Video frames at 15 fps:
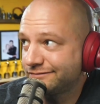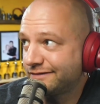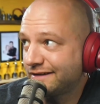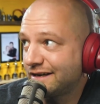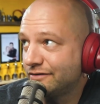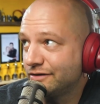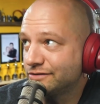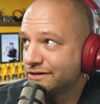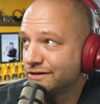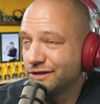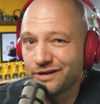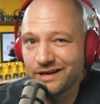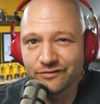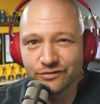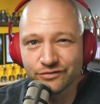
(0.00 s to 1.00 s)
five years
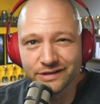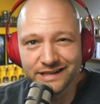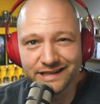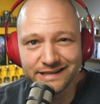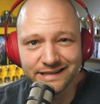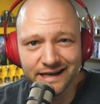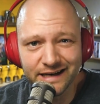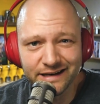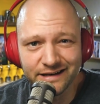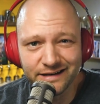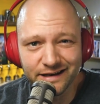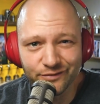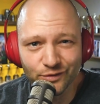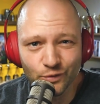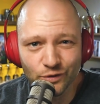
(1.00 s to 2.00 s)
ago, I never really
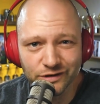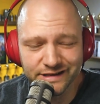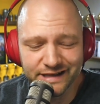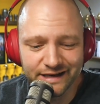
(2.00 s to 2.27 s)
dieted, never worked